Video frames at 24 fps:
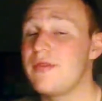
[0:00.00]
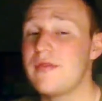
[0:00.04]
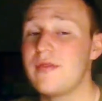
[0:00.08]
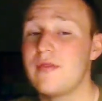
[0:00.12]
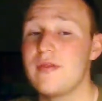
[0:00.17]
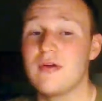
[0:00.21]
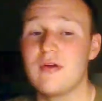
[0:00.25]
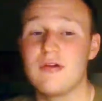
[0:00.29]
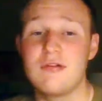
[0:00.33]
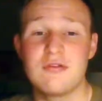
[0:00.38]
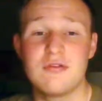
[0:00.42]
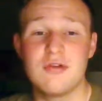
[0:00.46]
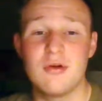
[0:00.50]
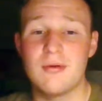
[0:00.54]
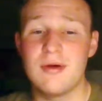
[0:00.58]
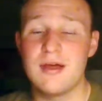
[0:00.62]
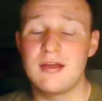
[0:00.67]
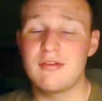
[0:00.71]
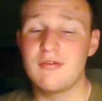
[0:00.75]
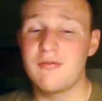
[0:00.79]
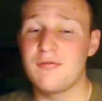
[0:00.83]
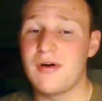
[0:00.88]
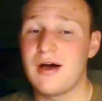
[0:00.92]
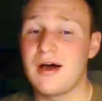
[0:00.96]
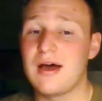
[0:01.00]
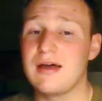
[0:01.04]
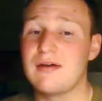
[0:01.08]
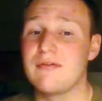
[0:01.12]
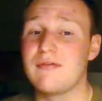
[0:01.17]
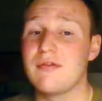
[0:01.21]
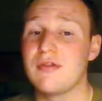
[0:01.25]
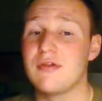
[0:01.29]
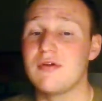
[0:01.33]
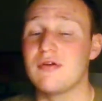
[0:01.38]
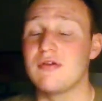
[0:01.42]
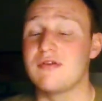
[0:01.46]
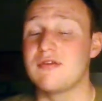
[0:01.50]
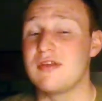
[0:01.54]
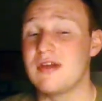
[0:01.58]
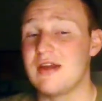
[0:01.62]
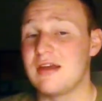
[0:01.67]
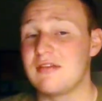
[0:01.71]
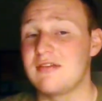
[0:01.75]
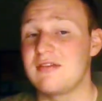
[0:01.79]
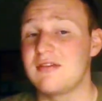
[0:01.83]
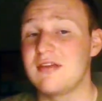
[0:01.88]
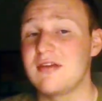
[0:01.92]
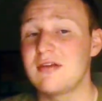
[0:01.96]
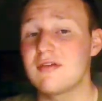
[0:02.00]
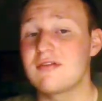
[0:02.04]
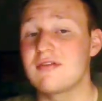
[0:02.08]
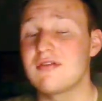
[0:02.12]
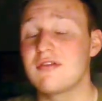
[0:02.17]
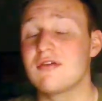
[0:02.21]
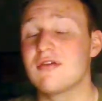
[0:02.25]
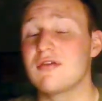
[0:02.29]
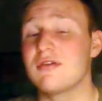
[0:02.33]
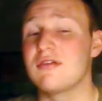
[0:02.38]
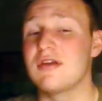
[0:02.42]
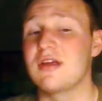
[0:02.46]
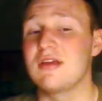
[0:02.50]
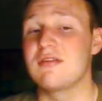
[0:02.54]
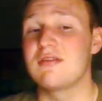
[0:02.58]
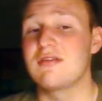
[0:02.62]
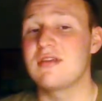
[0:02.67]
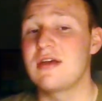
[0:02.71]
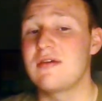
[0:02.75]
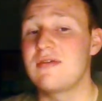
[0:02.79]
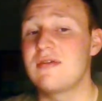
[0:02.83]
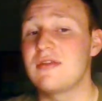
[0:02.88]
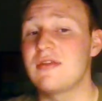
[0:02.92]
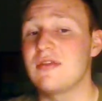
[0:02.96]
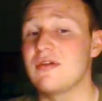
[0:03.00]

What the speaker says: There is no S5, there is an S6, there is an S7,